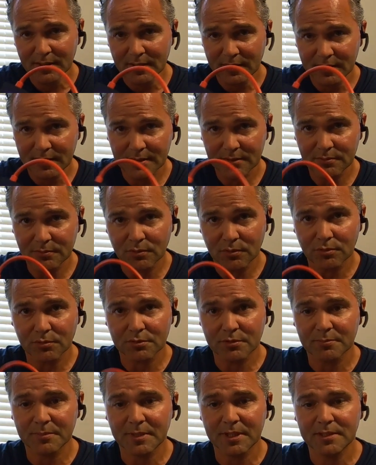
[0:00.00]
it will
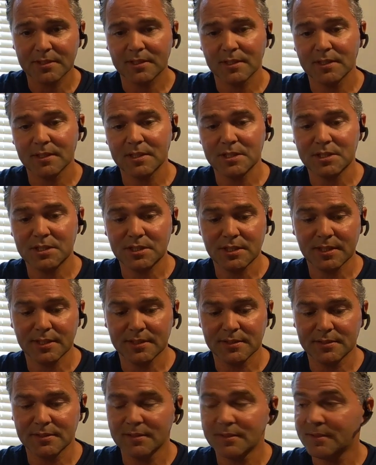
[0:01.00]
automatically
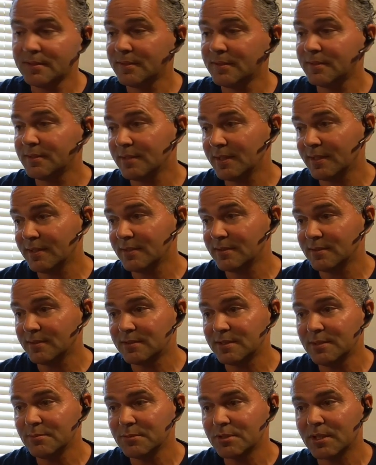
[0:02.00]
initiate the
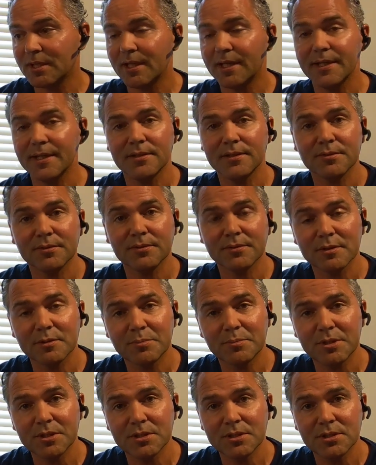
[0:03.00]
Teams client on the
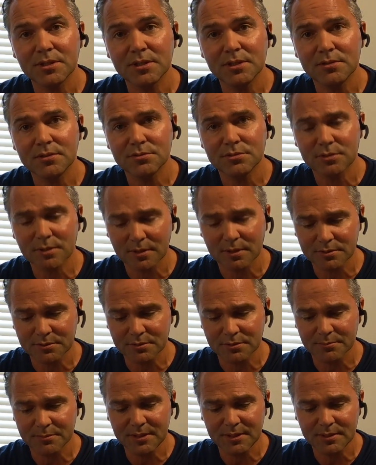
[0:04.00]
PC to start your
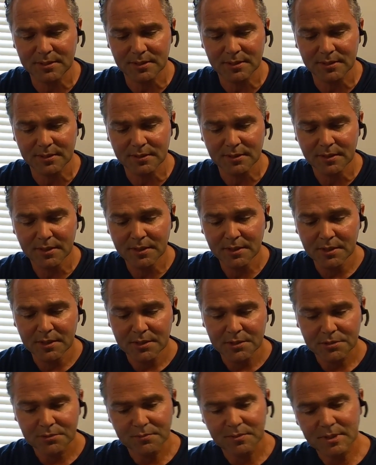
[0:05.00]
meeting.
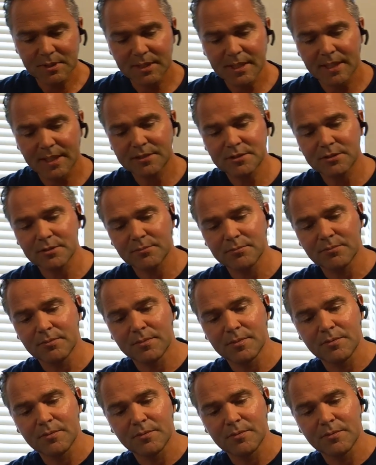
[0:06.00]
So we got some